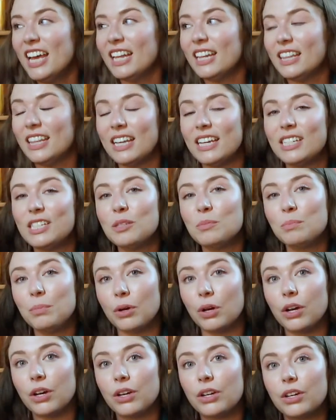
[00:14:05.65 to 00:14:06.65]
This
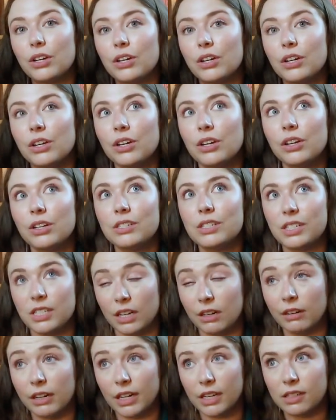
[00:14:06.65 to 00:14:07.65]
book
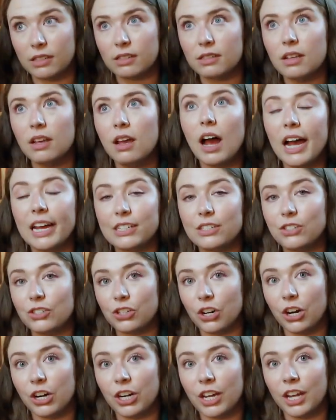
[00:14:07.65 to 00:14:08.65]
series I
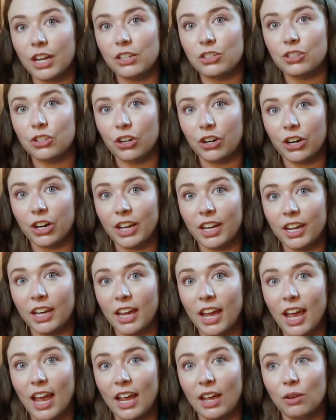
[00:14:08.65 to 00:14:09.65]
started
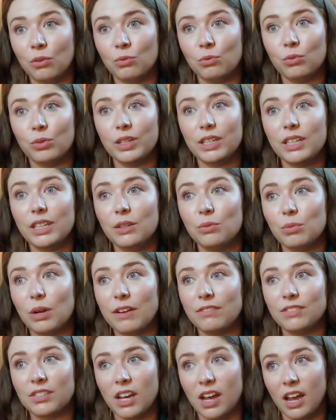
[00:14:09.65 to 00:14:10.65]
during a really
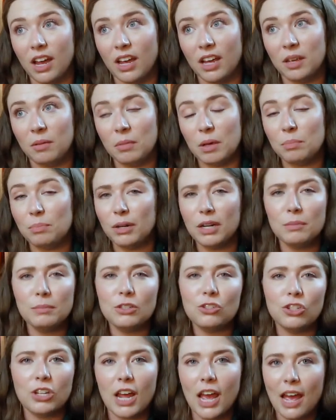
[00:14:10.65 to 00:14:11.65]
rough time pretty
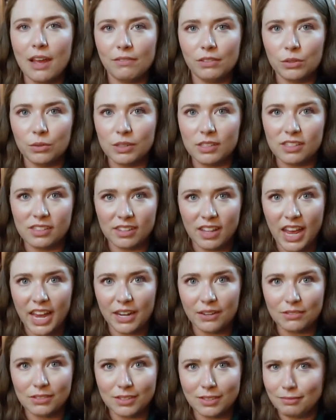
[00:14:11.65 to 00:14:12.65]
much in everyone's
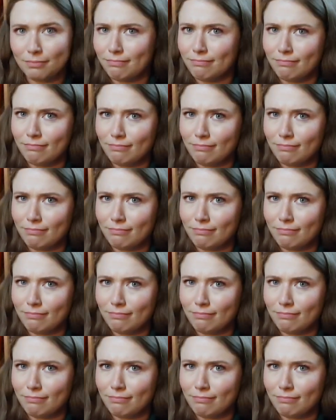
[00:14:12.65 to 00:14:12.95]
lives.